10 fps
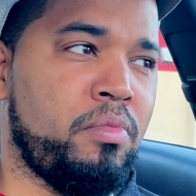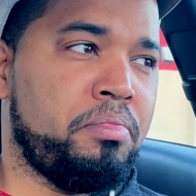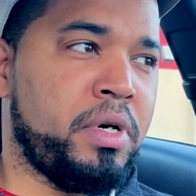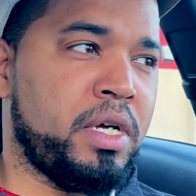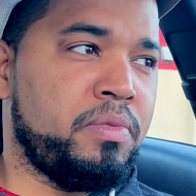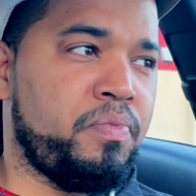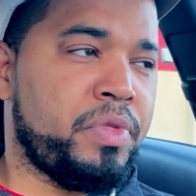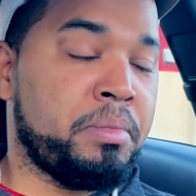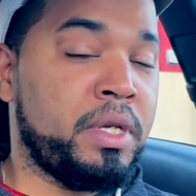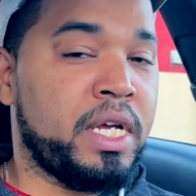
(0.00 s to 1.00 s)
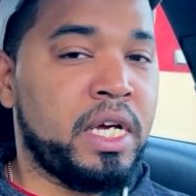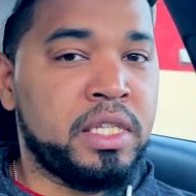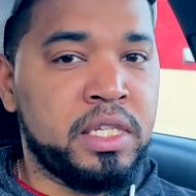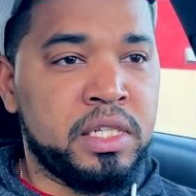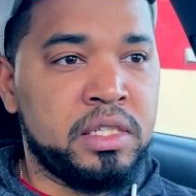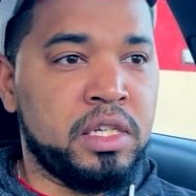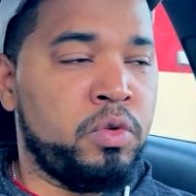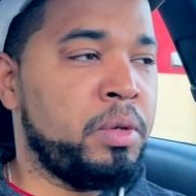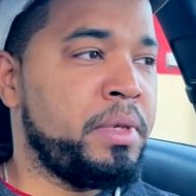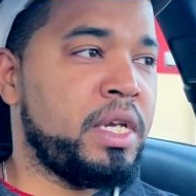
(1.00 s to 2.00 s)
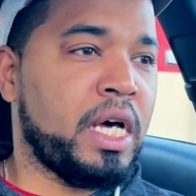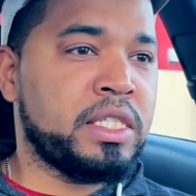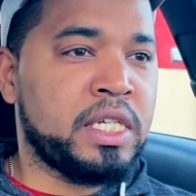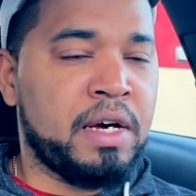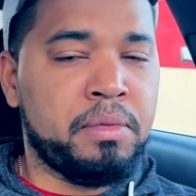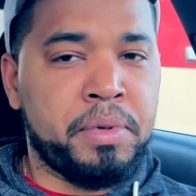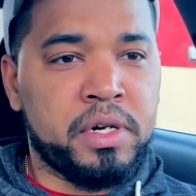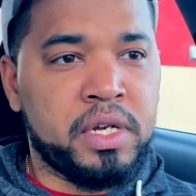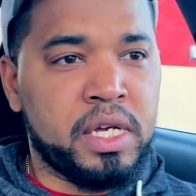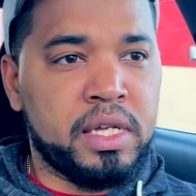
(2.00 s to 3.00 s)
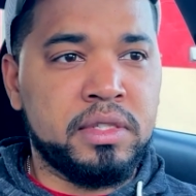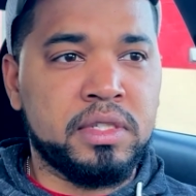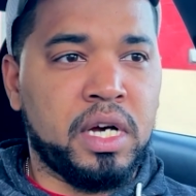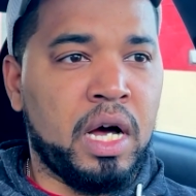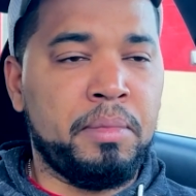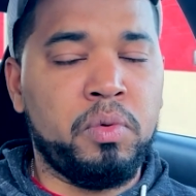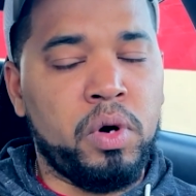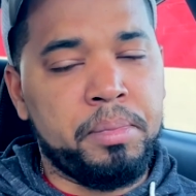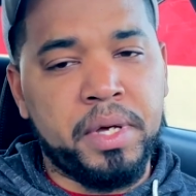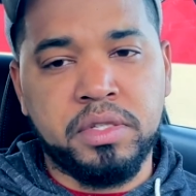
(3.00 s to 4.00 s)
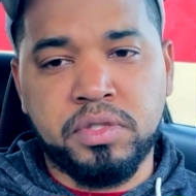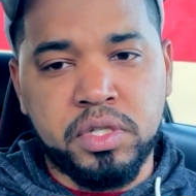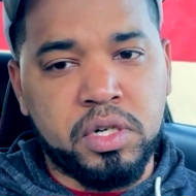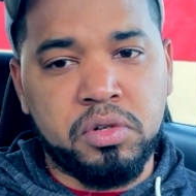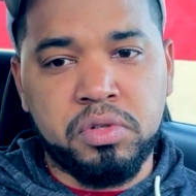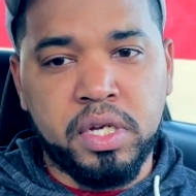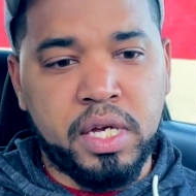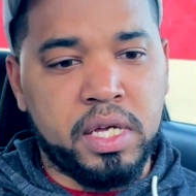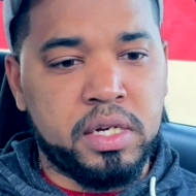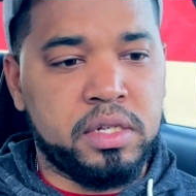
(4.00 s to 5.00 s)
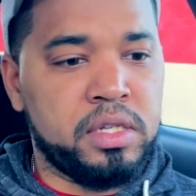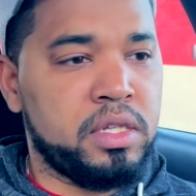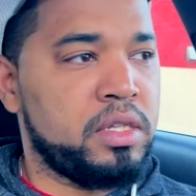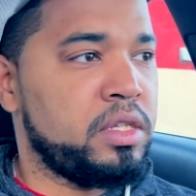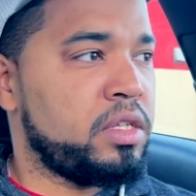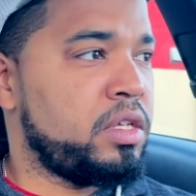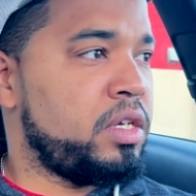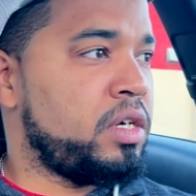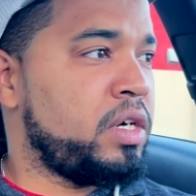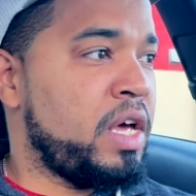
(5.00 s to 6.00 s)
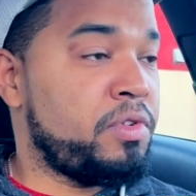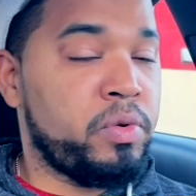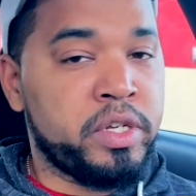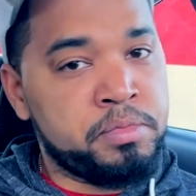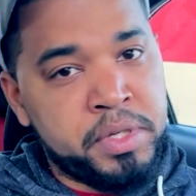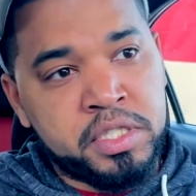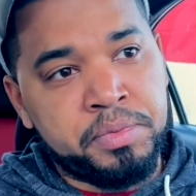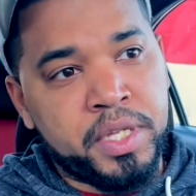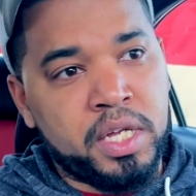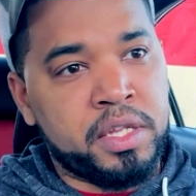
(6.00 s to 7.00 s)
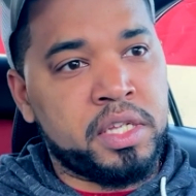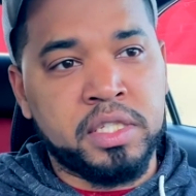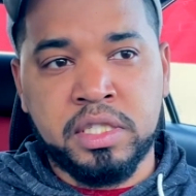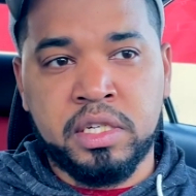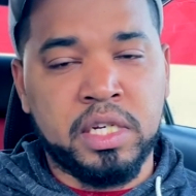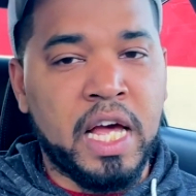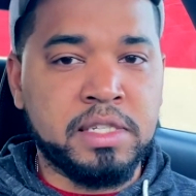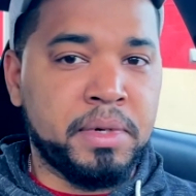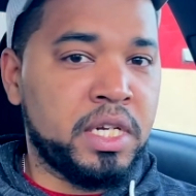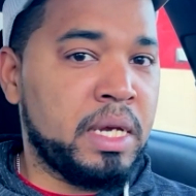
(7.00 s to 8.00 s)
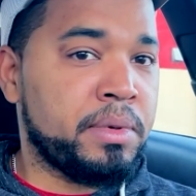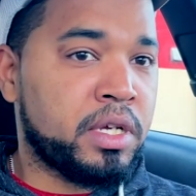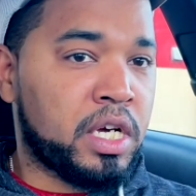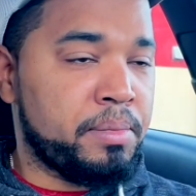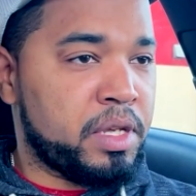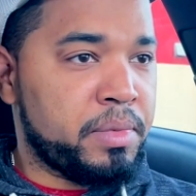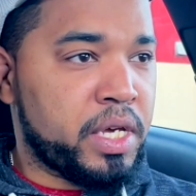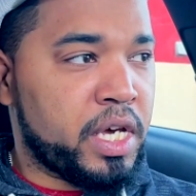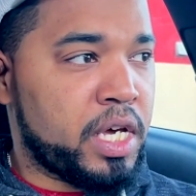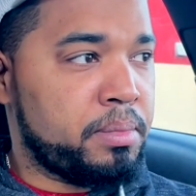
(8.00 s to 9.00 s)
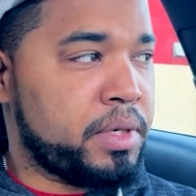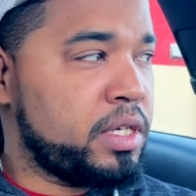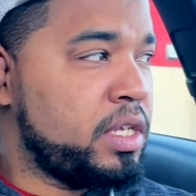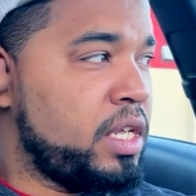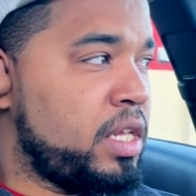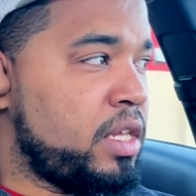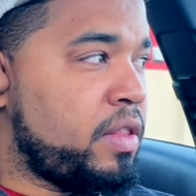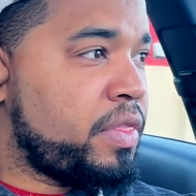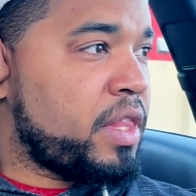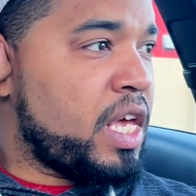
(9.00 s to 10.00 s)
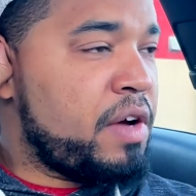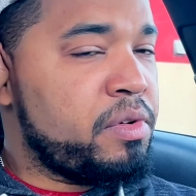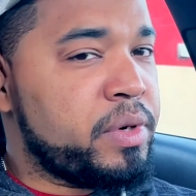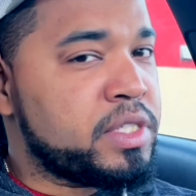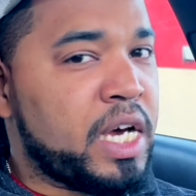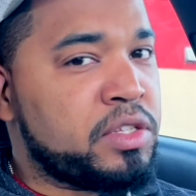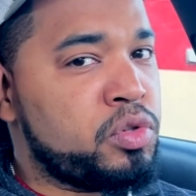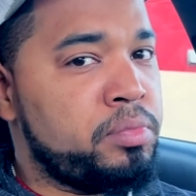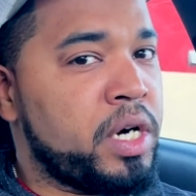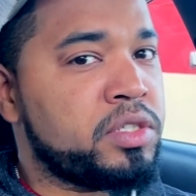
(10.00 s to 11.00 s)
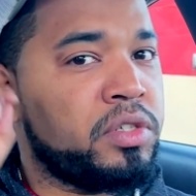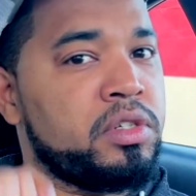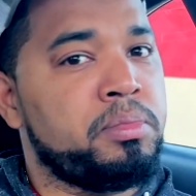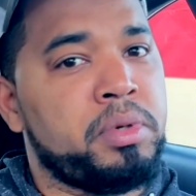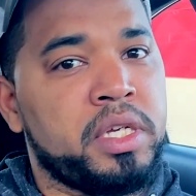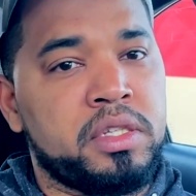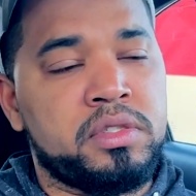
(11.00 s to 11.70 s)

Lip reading: But I'm glad I didn't. It would have been nice to have a pair of hands. I'm a one-man show, and you know, everyone's busy with a lot of things. So I could have asked my neighbor to come give me a hand, but everyone's got too much on their plate.